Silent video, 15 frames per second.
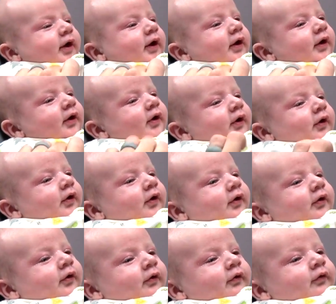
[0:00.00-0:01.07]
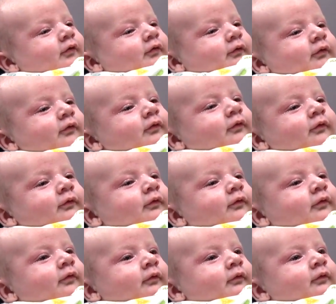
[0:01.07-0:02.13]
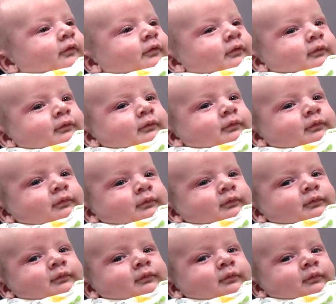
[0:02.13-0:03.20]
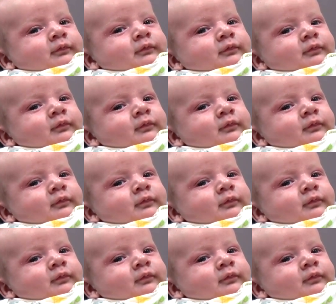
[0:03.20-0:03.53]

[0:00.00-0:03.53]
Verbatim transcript: condition is serious enough to interfere with development.